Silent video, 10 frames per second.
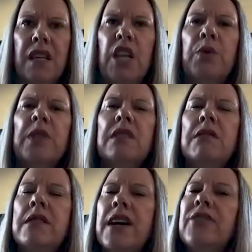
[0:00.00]
He was
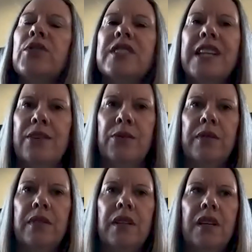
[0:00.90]
never
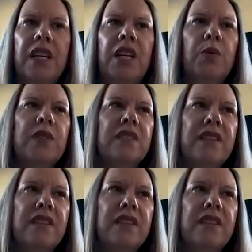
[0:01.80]
down. He was